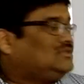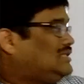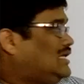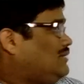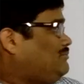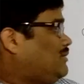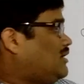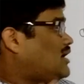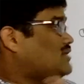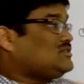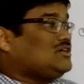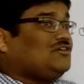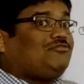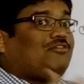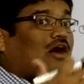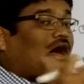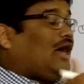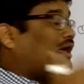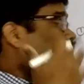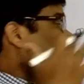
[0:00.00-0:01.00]
That because
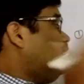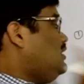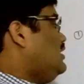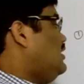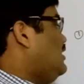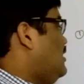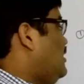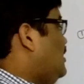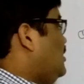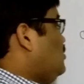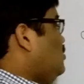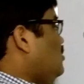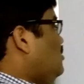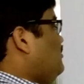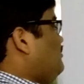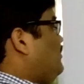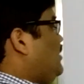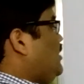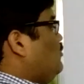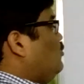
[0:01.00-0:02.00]
of high
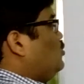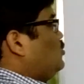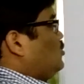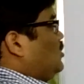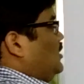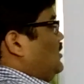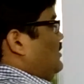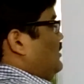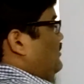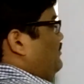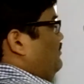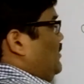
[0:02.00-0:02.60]
PO2 and